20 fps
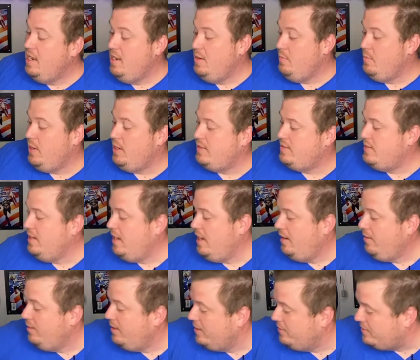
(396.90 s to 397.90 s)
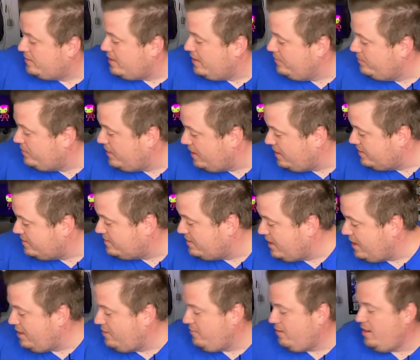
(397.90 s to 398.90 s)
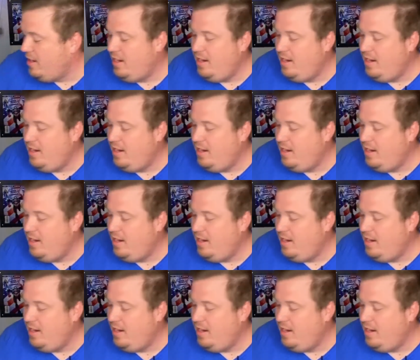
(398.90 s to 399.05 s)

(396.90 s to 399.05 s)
but I'm gonna have to keep that aside right